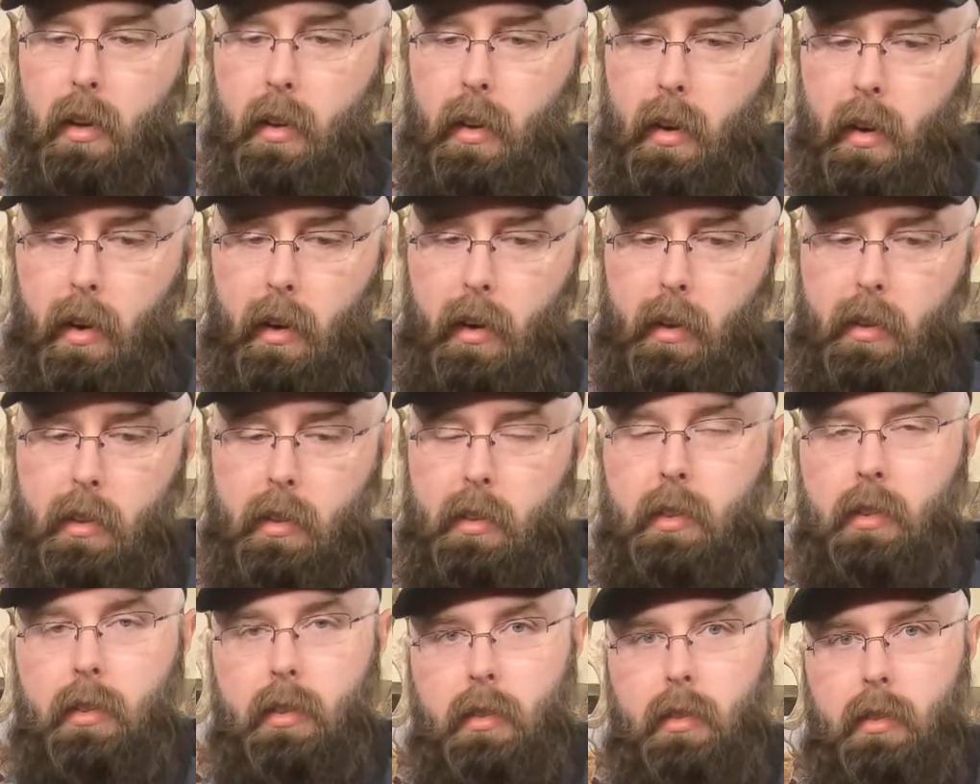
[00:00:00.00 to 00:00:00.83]
Uh,
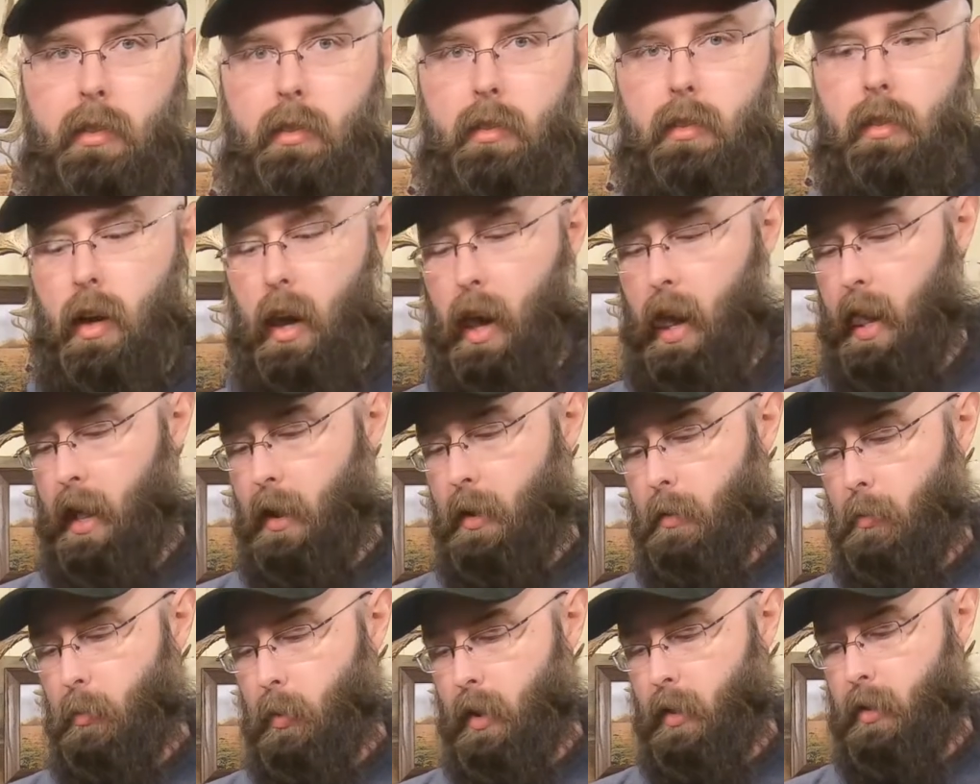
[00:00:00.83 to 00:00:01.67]

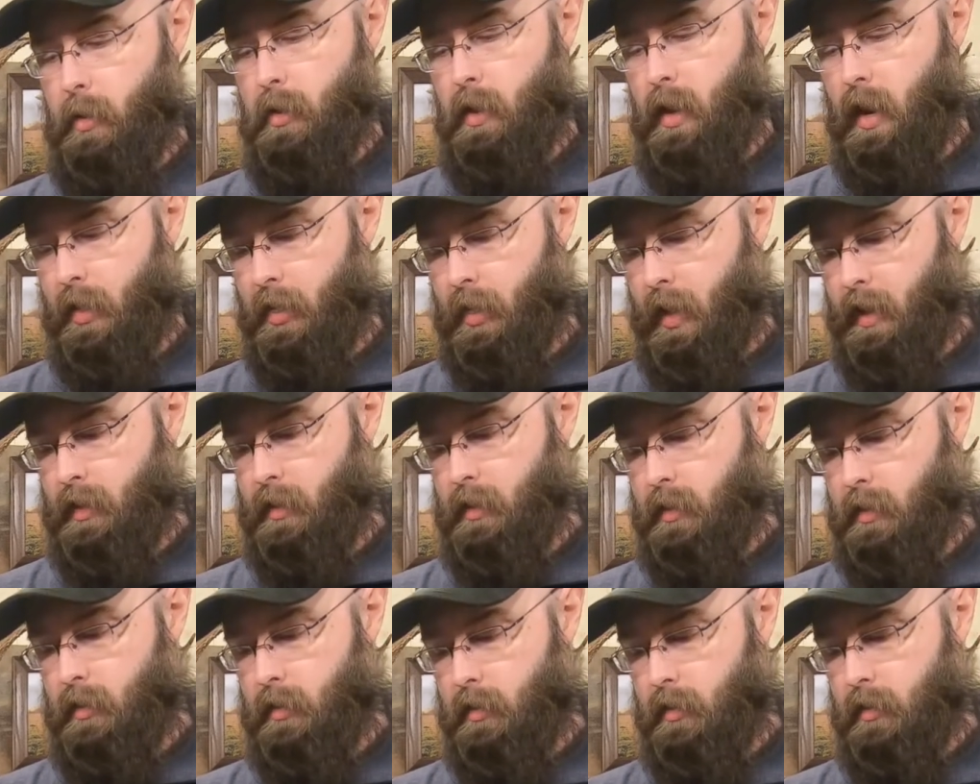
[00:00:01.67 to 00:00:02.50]
whether or not
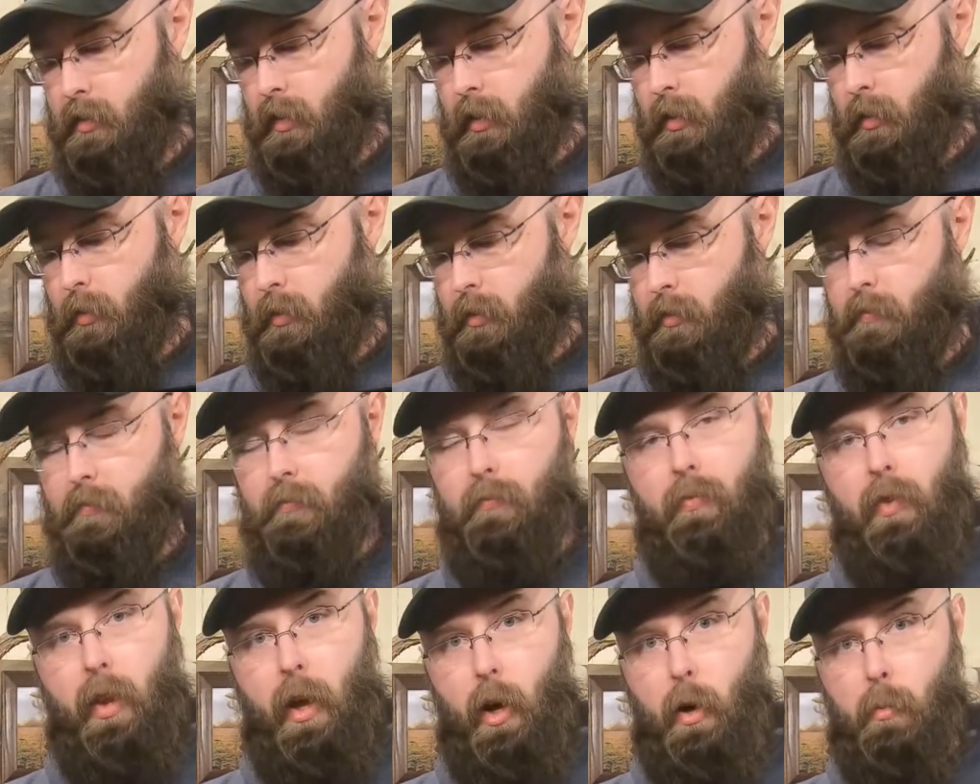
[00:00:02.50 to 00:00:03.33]
that's you know,
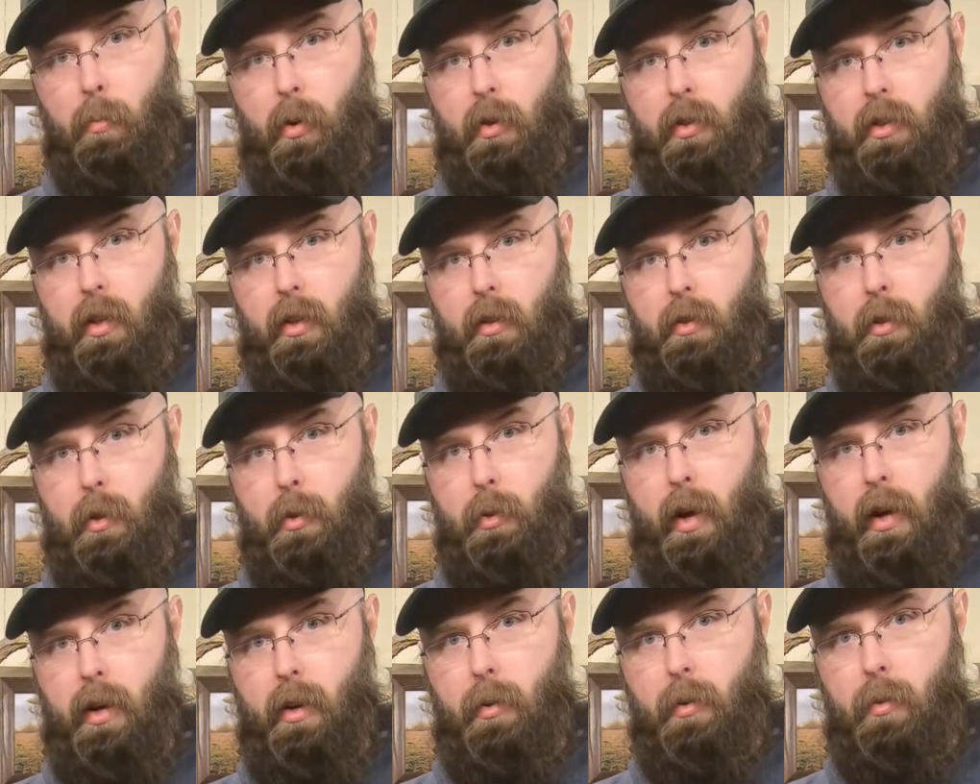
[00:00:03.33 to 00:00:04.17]
100%
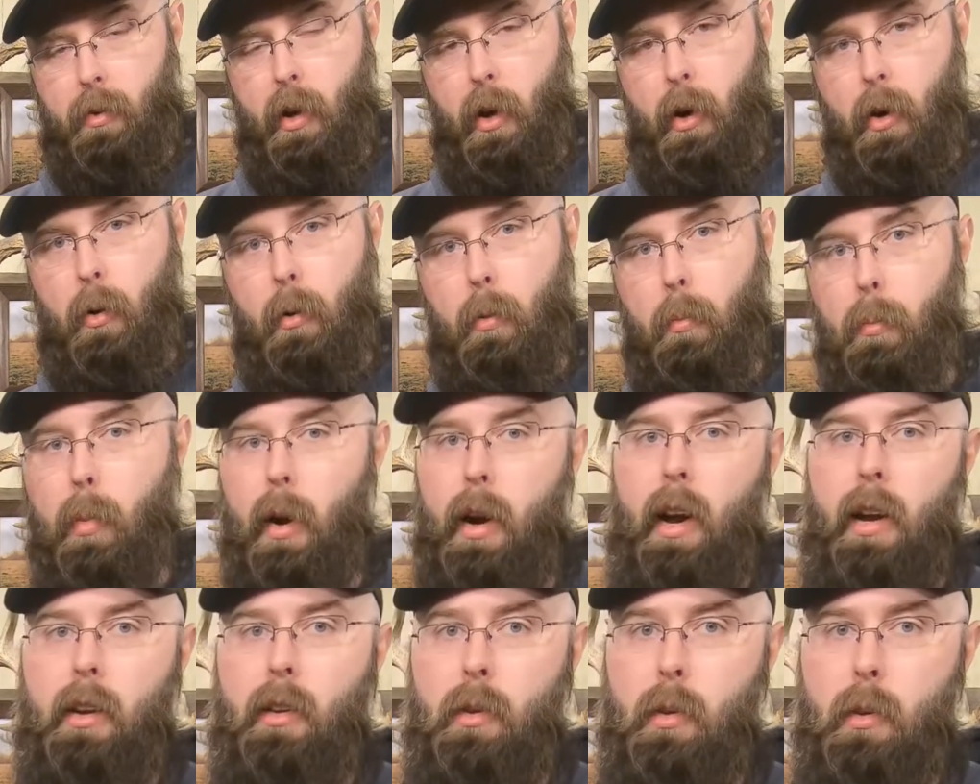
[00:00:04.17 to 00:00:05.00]
true, I don't know, but
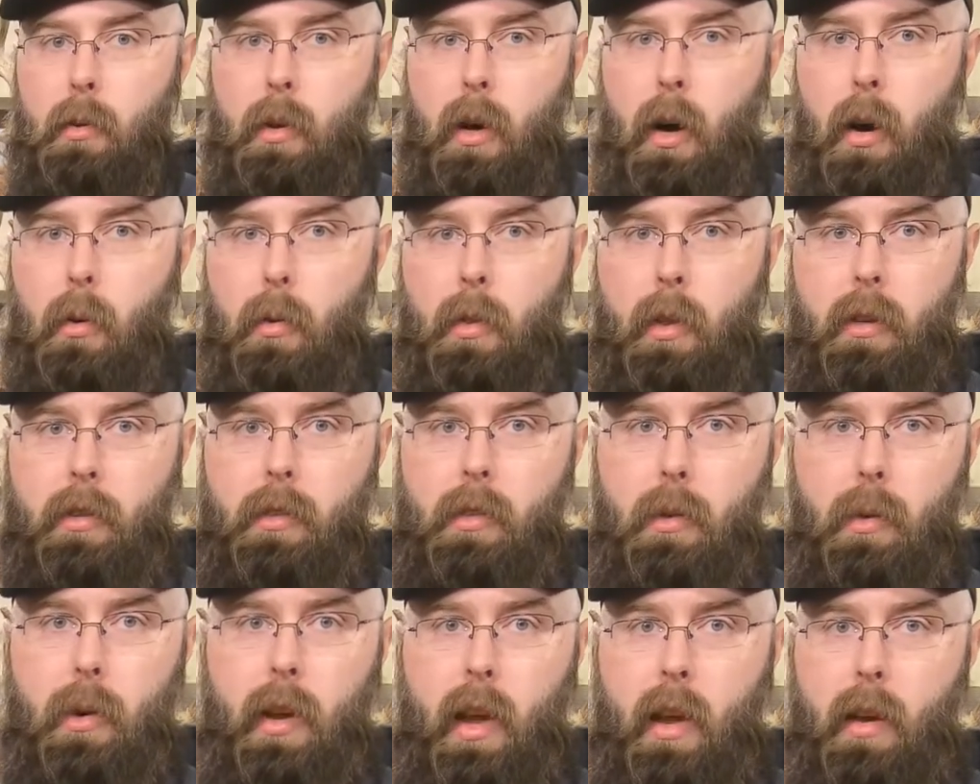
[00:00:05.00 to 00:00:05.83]
I do know that
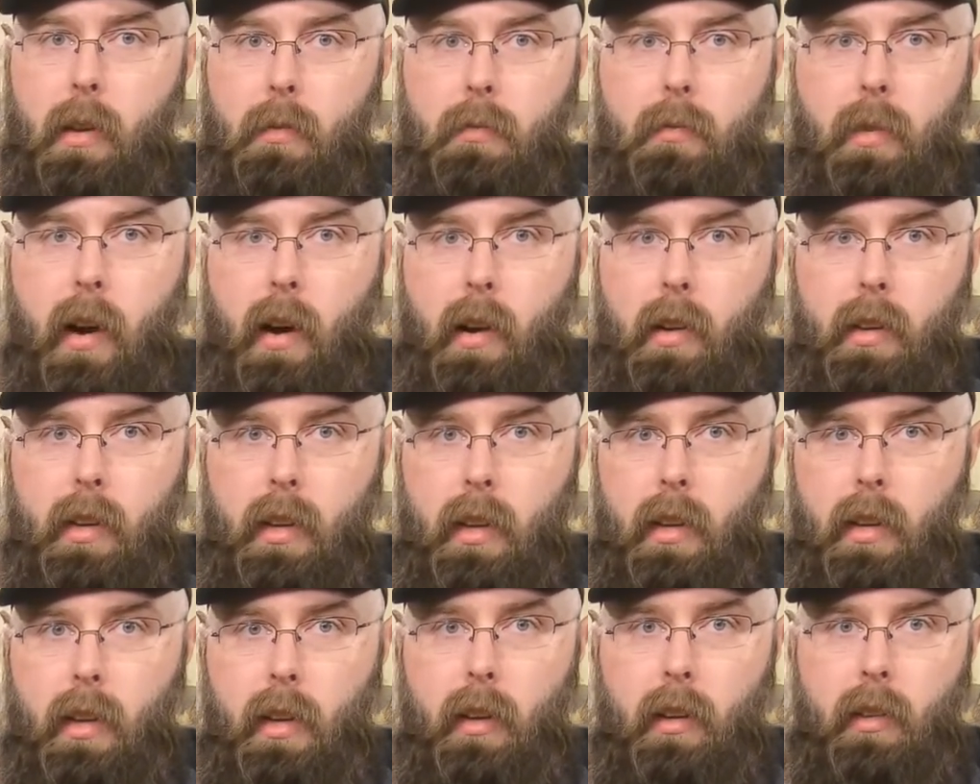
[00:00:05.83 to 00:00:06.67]
you can't find
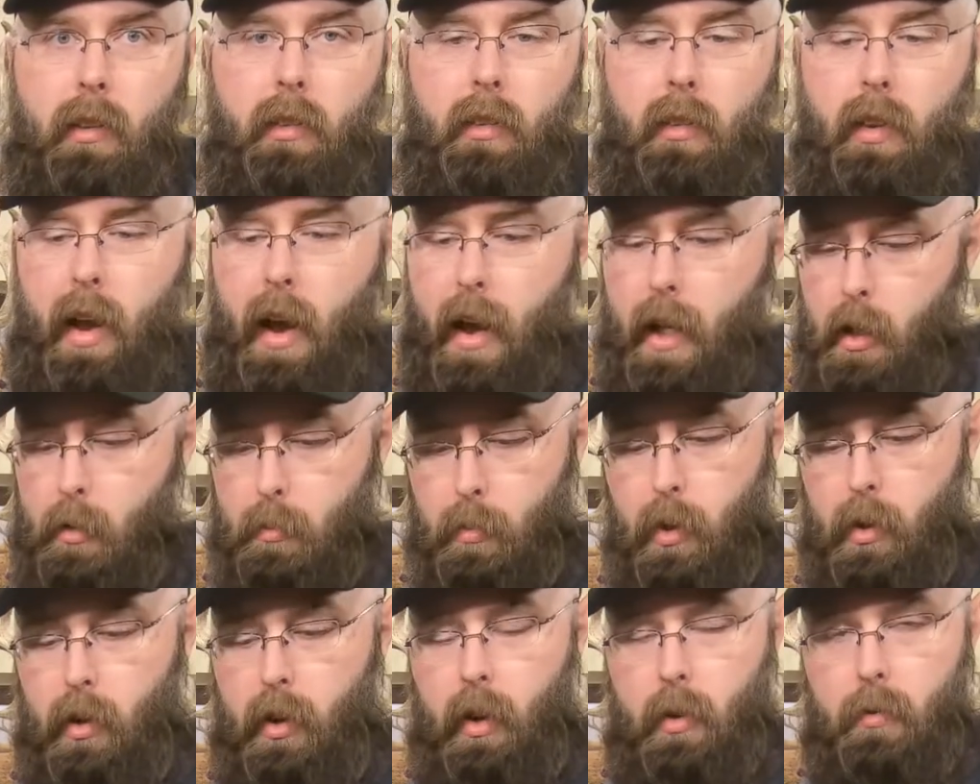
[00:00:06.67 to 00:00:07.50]
any
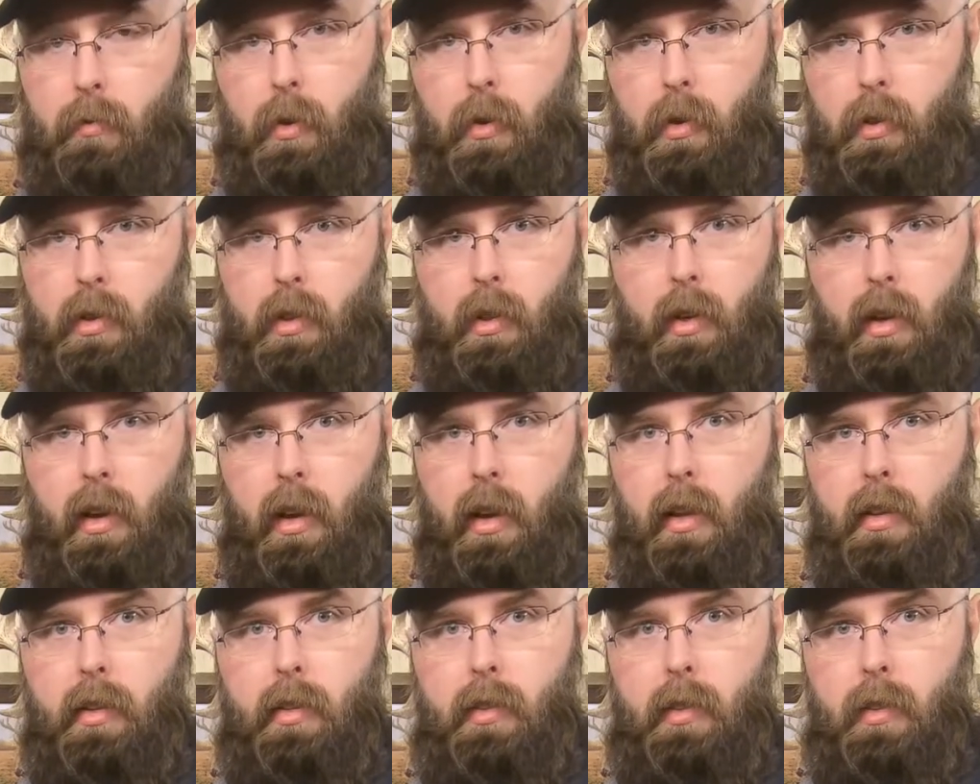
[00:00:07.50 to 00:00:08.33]
caliber conversion
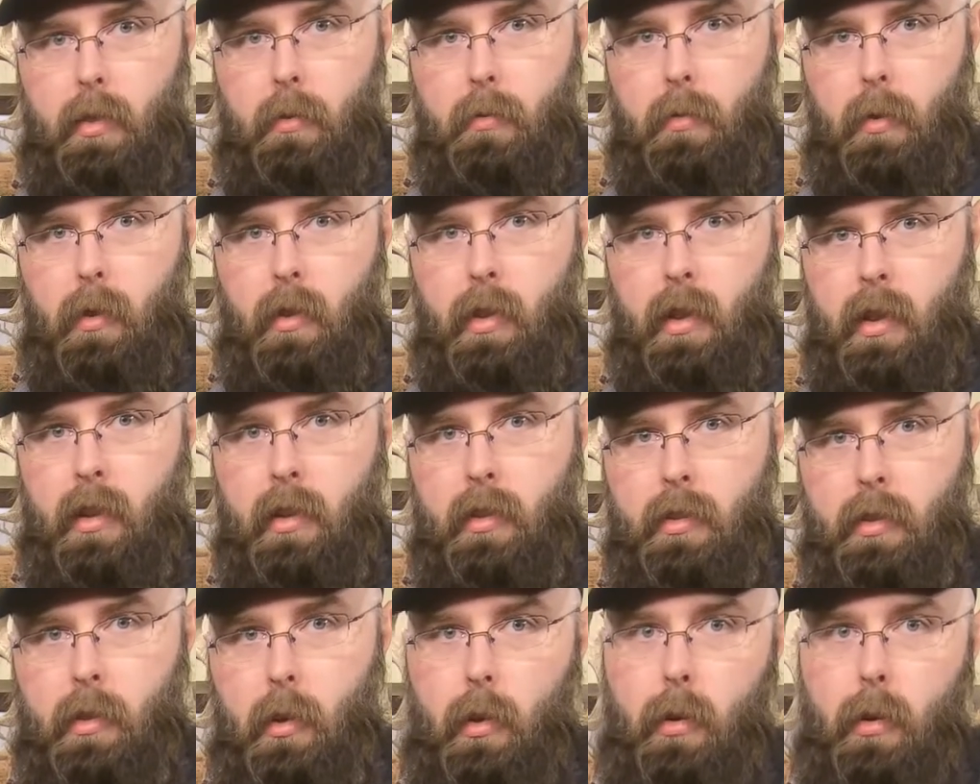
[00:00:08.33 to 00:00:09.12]
kits for these.